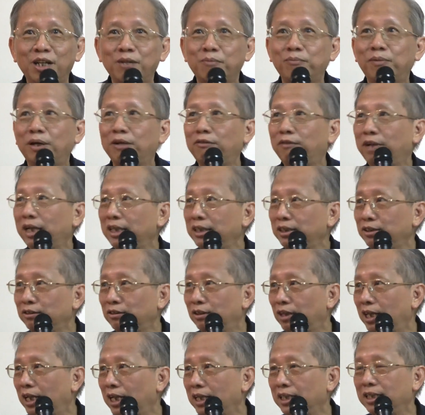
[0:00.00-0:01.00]
But when you
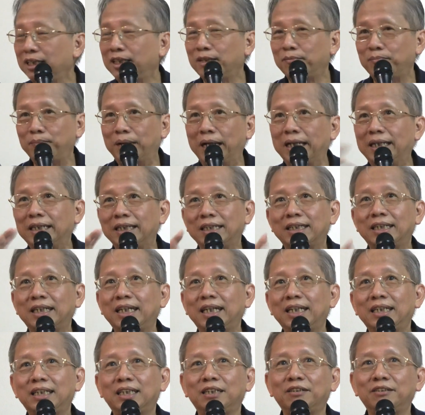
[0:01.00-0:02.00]
are in the
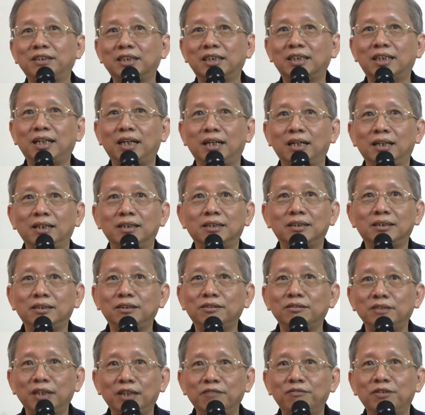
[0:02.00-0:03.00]
meditative state,
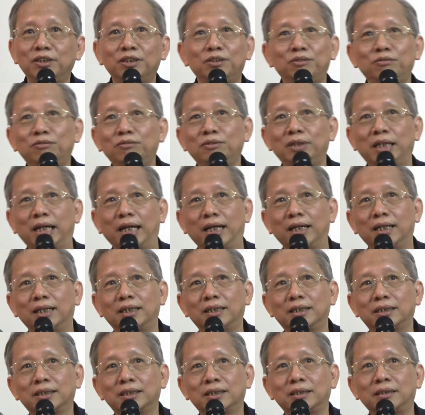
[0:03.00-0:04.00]
you never do that.
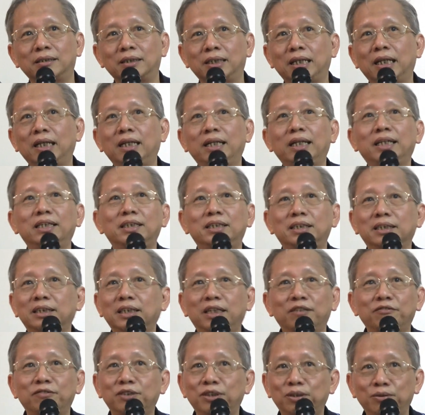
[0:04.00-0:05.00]
That nature
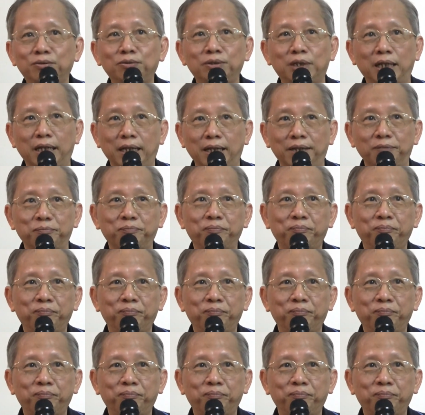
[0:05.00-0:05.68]
never do that.